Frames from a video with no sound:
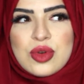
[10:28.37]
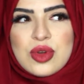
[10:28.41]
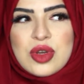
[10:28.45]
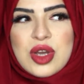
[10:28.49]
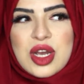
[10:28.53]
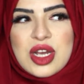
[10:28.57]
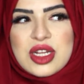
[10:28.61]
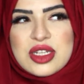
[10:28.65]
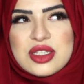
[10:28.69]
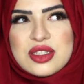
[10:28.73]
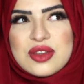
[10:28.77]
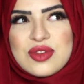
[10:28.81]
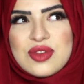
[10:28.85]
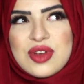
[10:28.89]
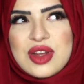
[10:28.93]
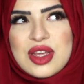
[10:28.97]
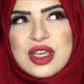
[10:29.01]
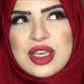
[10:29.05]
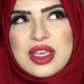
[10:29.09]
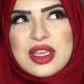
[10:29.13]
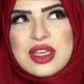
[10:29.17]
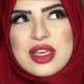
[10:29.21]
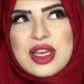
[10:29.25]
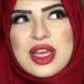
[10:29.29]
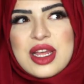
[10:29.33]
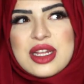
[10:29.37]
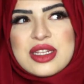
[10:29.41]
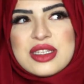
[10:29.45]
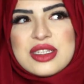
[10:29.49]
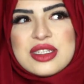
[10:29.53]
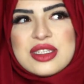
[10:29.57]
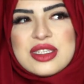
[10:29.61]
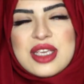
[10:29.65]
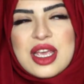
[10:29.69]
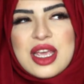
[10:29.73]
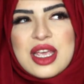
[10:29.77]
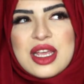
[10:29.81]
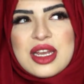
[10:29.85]
kind of like
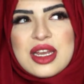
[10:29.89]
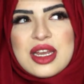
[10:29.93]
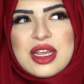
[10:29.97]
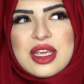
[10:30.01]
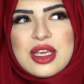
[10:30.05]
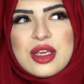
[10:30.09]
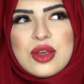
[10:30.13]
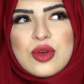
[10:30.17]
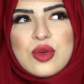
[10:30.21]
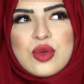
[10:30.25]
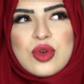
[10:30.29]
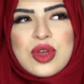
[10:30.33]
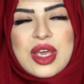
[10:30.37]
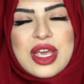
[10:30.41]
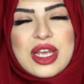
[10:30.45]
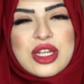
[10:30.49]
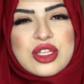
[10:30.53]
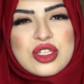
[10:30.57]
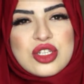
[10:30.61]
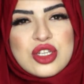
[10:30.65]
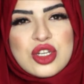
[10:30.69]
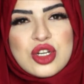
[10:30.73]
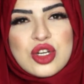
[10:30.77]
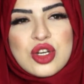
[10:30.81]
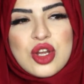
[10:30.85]
entertaining or getting to